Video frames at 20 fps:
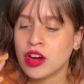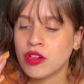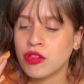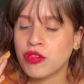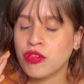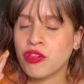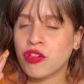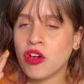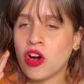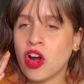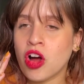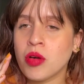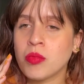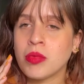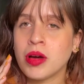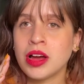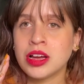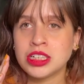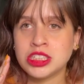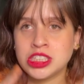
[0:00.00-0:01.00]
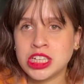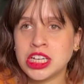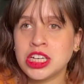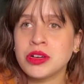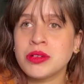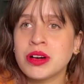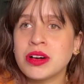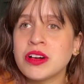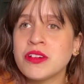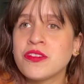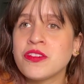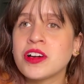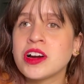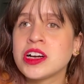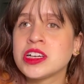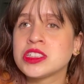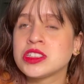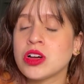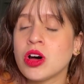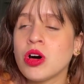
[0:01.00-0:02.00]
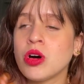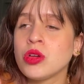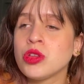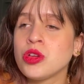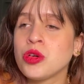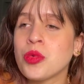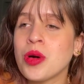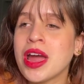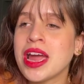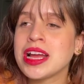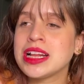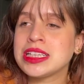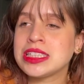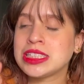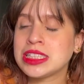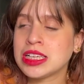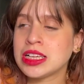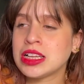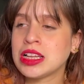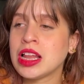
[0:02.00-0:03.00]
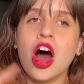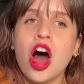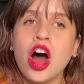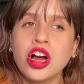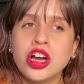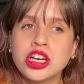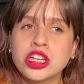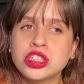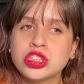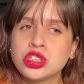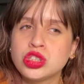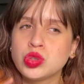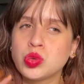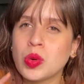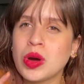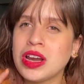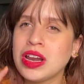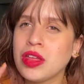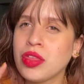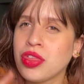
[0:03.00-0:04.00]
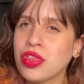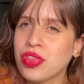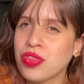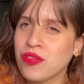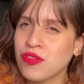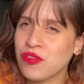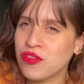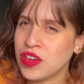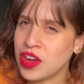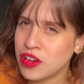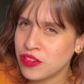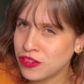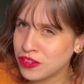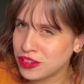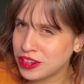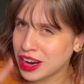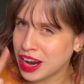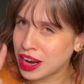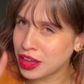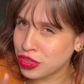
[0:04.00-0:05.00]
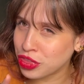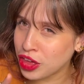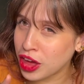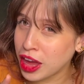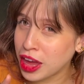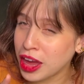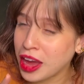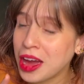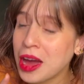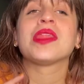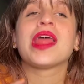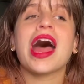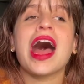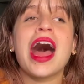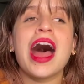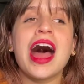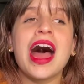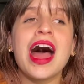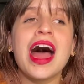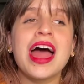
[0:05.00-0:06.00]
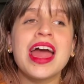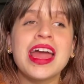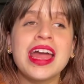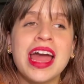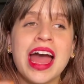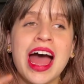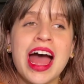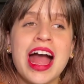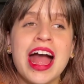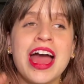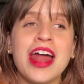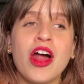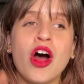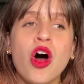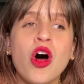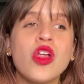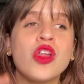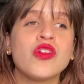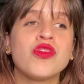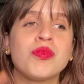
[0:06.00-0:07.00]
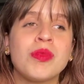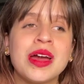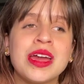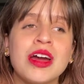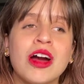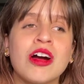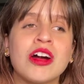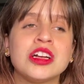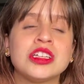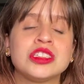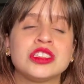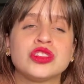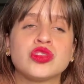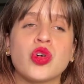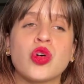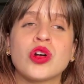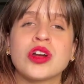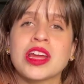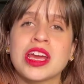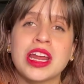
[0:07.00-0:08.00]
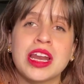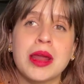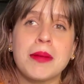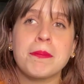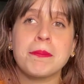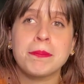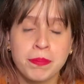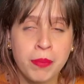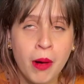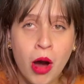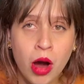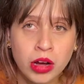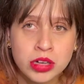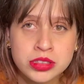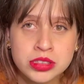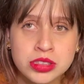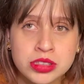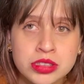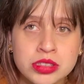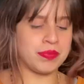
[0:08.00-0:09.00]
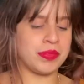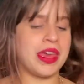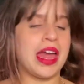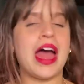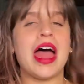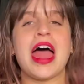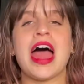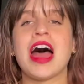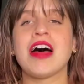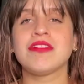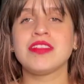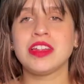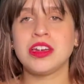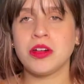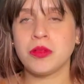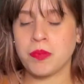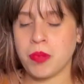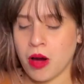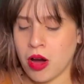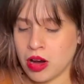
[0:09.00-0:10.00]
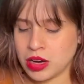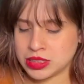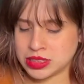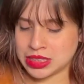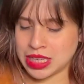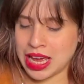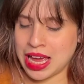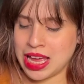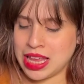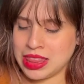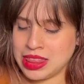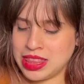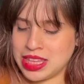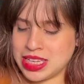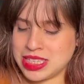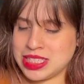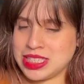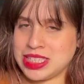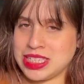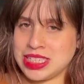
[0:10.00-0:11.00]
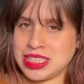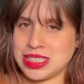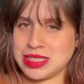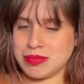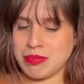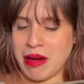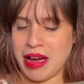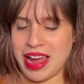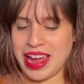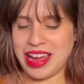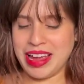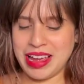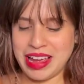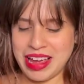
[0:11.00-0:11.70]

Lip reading: from January 1st all the way till August 25th, I think, I had all of my yarn stored in a box. Yeah, I have the new box and this is my